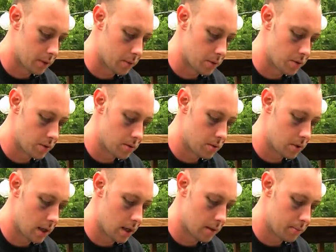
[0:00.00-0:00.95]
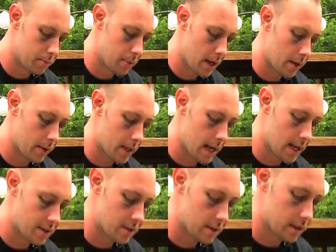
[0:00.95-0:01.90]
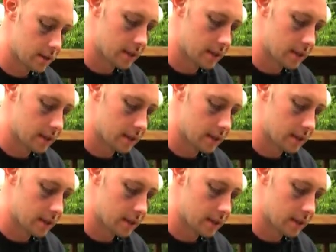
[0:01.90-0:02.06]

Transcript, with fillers: there was uh, battery acid that